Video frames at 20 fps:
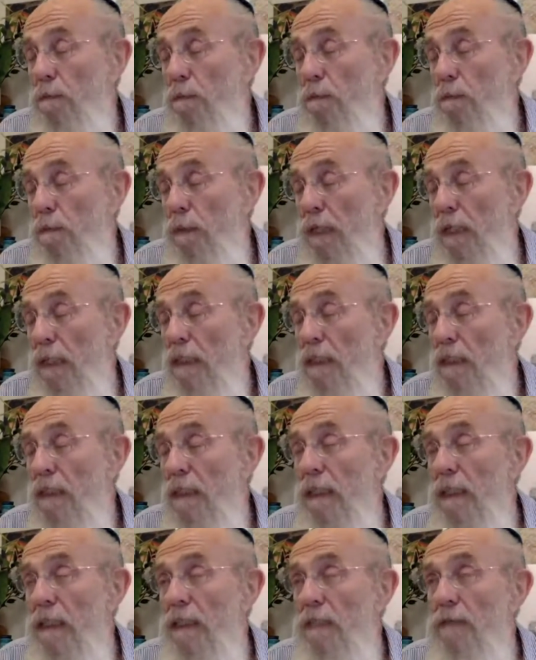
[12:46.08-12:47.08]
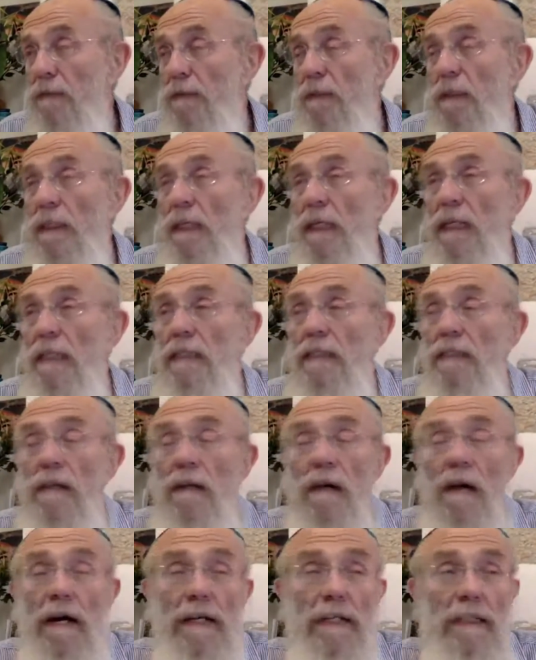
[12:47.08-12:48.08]
place in Israel has the
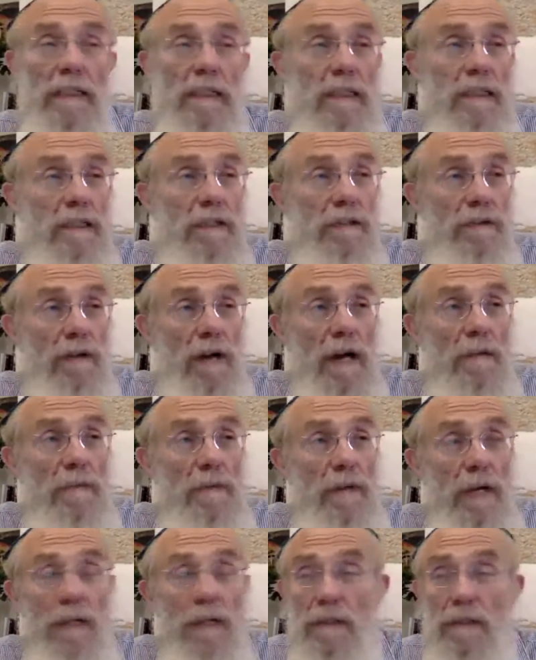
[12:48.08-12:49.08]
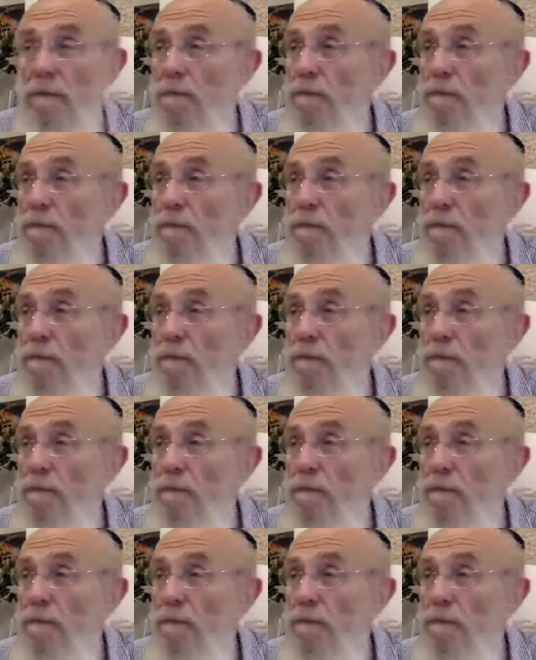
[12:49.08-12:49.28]
highest crime rate?